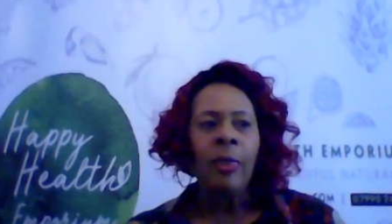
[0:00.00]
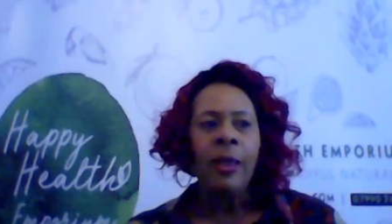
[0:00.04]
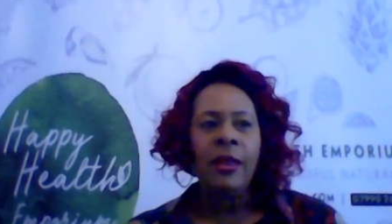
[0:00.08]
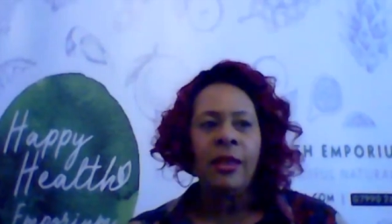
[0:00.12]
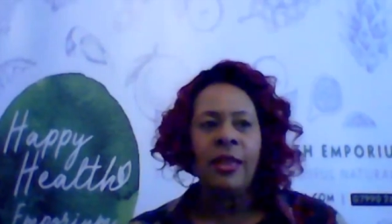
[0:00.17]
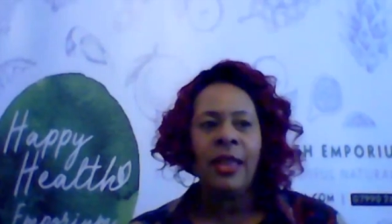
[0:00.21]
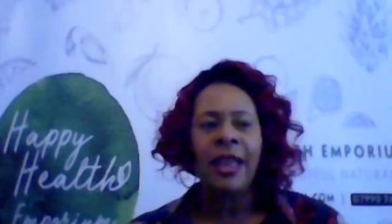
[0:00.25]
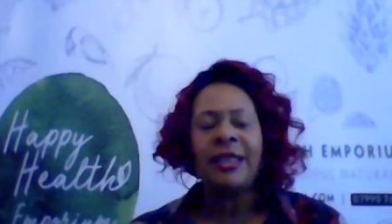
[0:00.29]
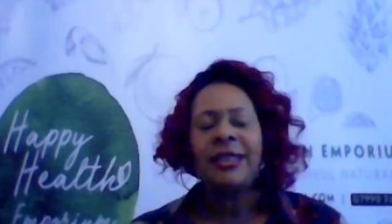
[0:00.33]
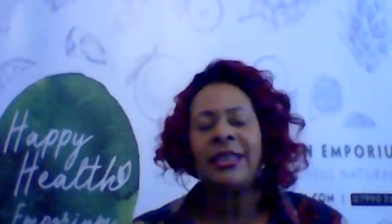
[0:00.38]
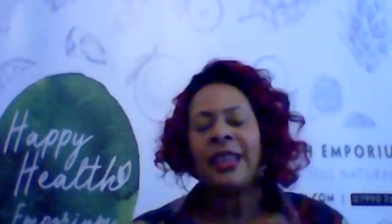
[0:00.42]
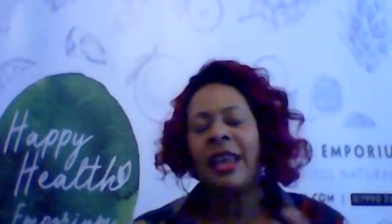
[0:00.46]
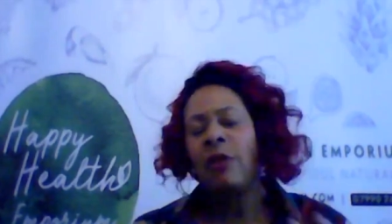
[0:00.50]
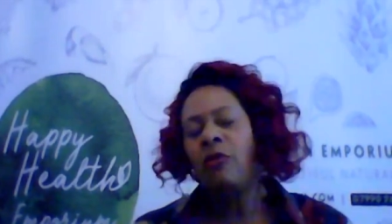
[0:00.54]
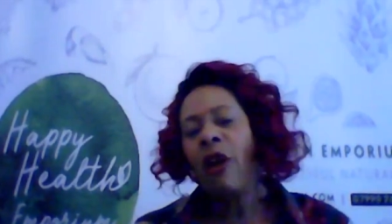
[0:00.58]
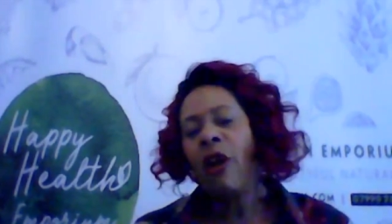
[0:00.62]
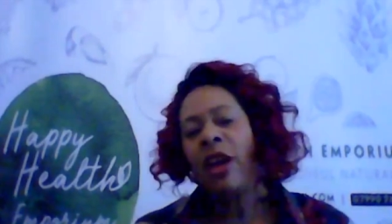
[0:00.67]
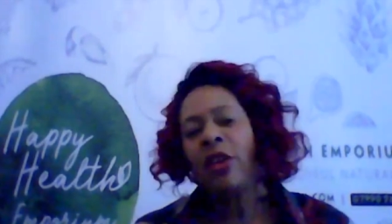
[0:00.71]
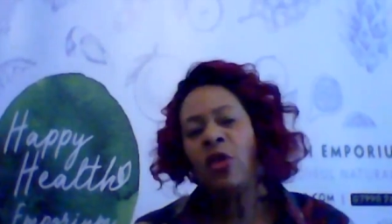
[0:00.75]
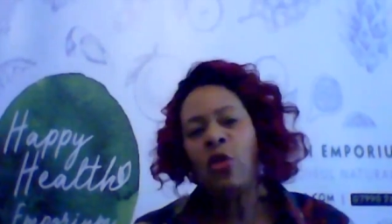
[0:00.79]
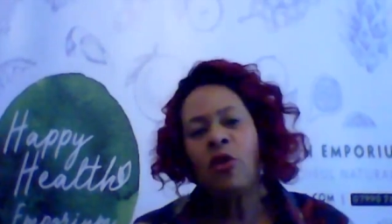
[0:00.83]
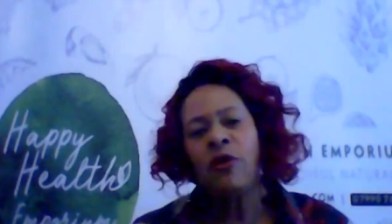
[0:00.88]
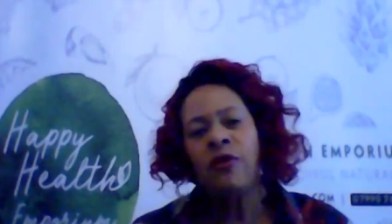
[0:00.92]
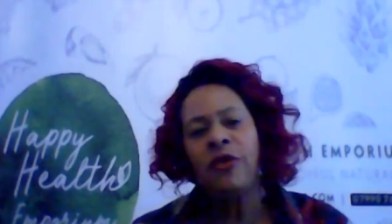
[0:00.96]
they say,
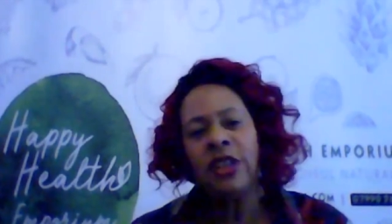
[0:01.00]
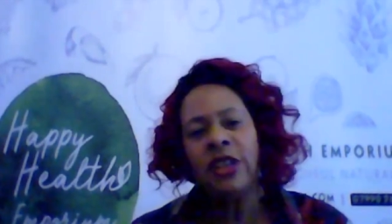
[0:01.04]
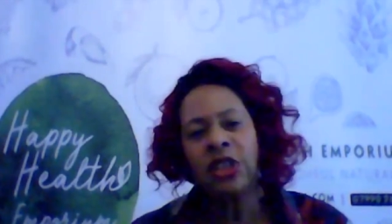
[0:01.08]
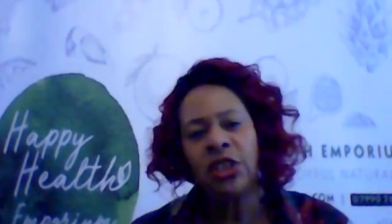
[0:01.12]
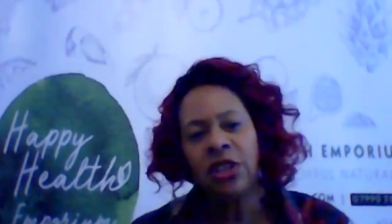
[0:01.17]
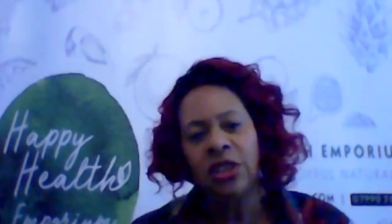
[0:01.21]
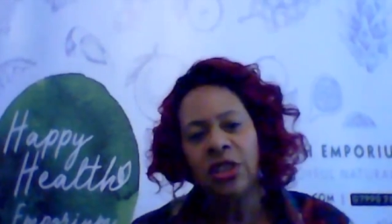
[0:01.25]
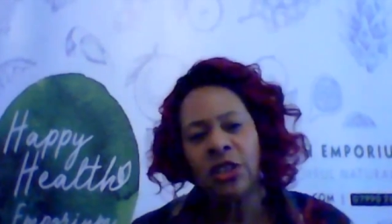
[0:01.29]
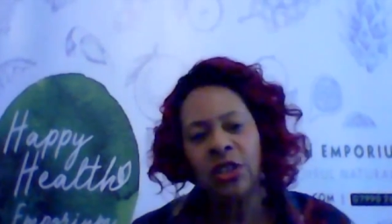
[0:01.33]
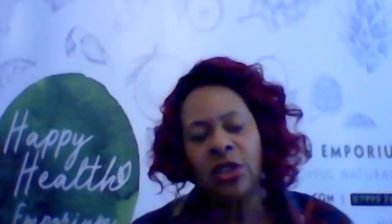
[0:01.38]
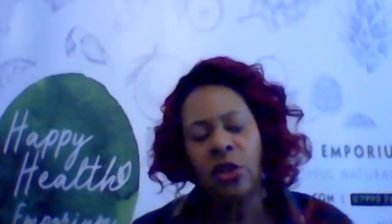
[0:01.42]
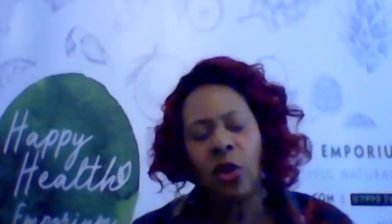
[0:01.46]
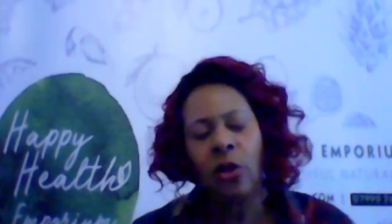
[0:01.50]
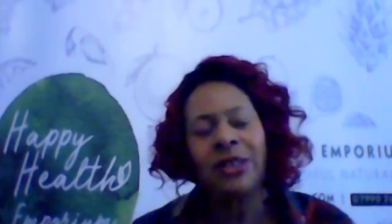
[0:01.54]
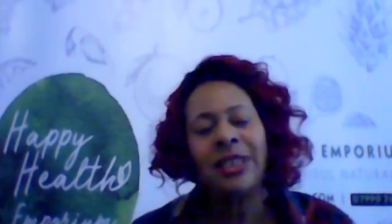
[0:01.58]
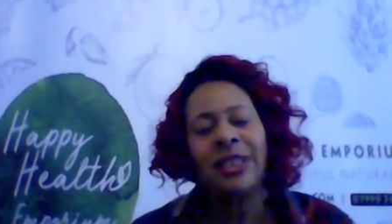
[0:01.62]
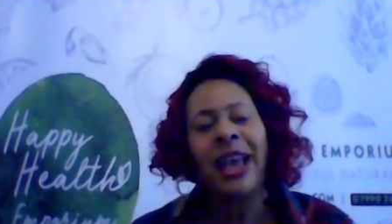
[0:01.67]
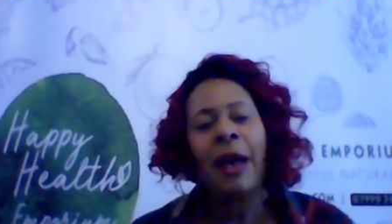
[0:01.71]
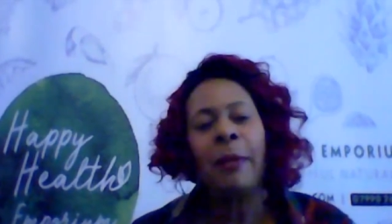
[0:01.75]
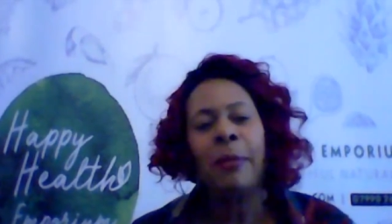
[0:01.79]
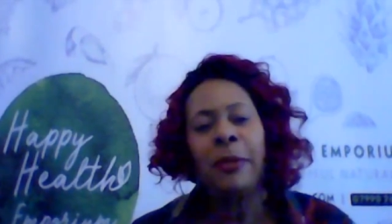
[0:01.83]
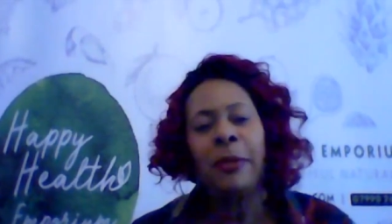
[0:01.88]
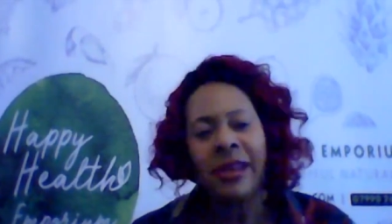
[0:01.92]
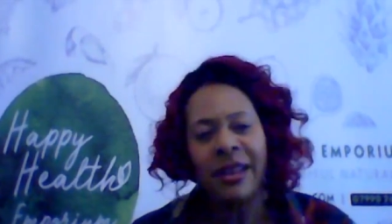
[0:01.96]
write your visions on
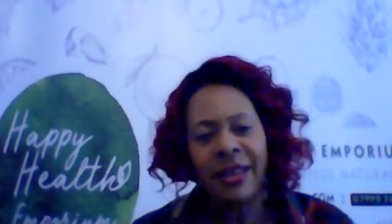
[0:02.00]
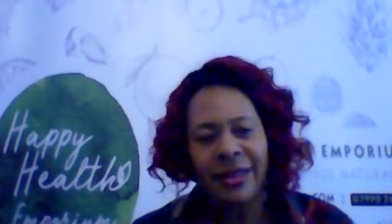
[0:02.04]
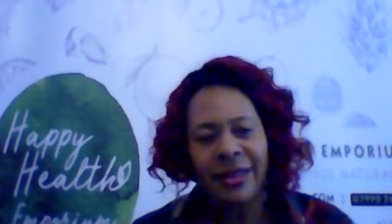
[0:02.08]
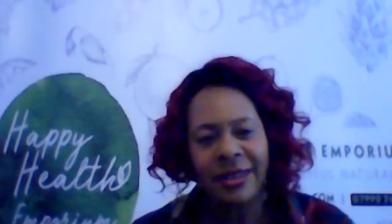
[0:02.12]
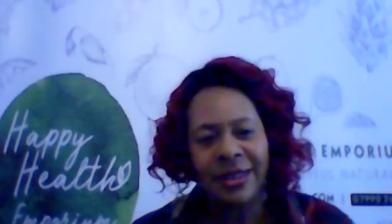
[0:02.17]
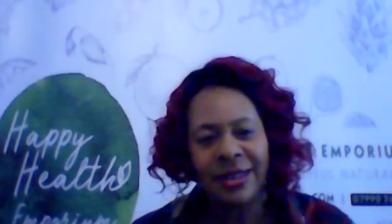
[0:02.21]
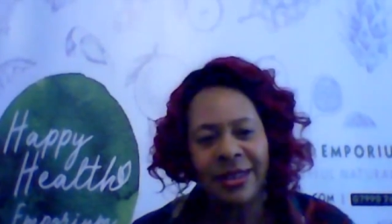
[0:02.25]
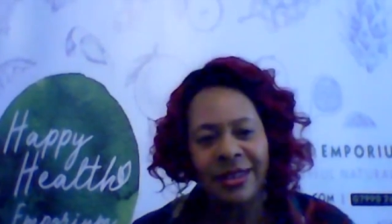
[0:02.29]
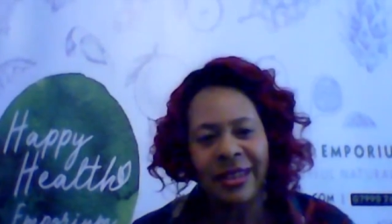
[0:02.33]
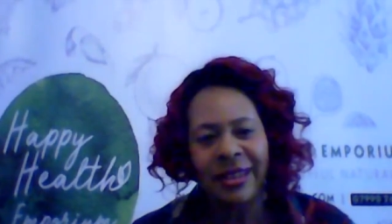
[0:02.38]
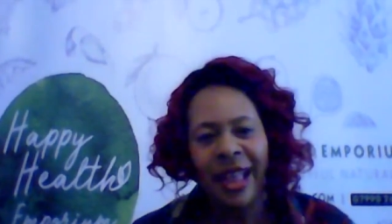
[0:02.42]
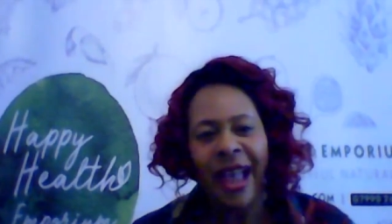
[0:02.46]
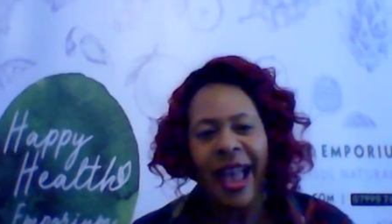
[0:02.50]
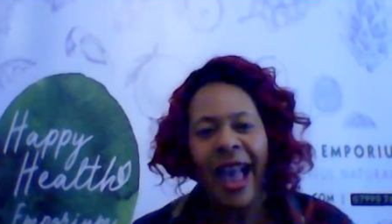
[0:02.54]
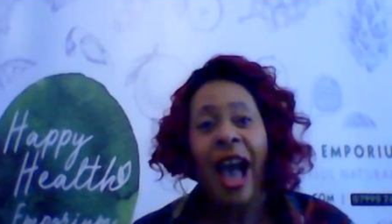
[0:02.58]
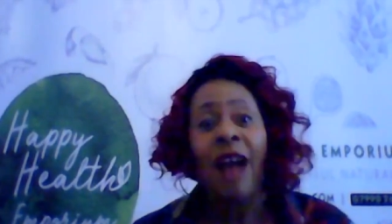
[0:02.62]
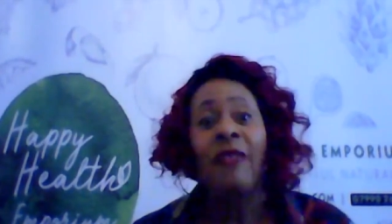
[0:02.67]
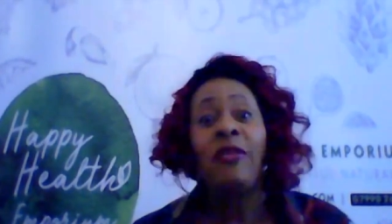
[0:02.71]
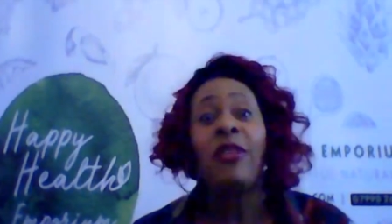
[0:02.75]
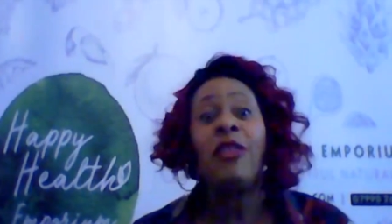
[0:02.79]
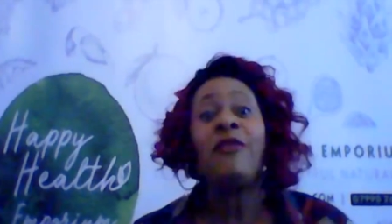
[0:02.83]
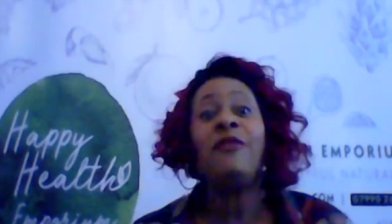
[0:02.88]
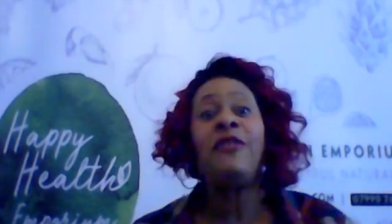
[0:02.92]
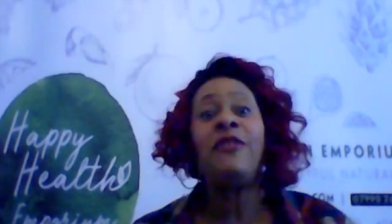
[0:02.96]
tablets, like have
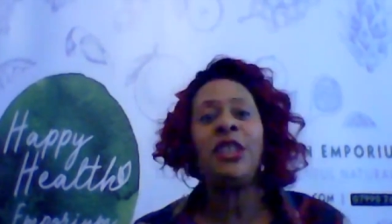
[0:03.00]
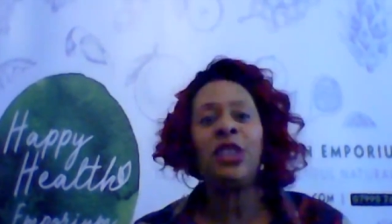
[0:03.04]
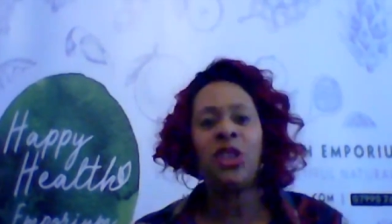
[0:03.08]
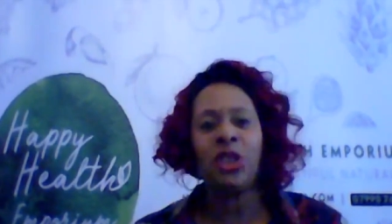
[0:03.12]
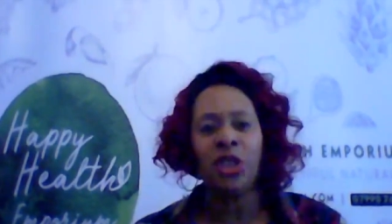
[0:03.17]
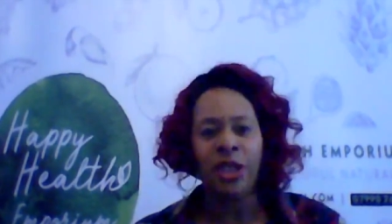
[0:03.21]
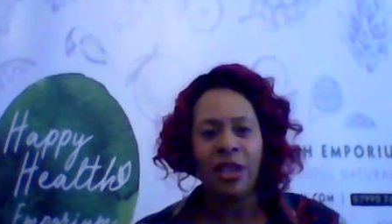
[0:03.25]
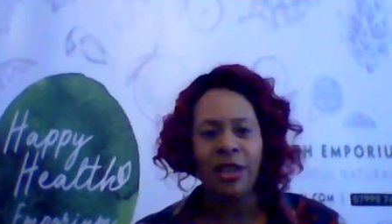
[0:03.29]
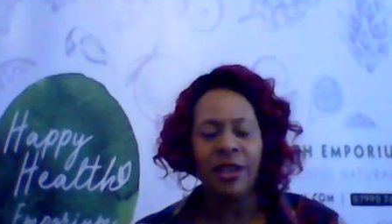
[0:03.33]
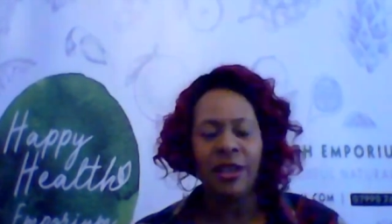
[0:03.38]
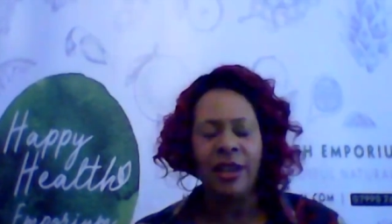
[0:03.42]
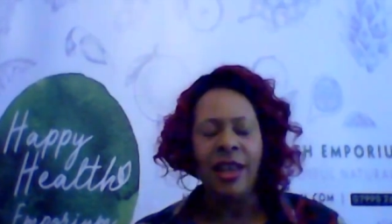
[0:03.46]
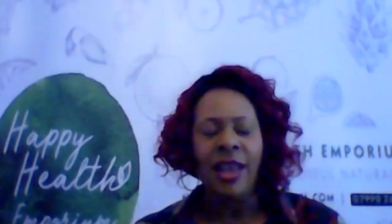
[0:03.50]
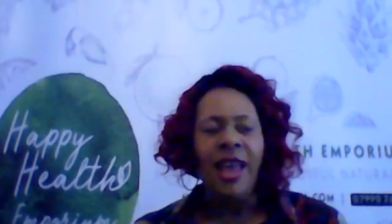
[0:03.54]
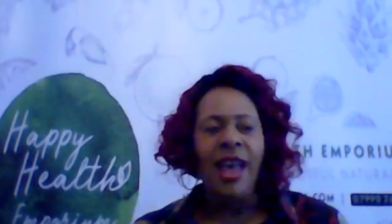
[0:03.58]
a vision.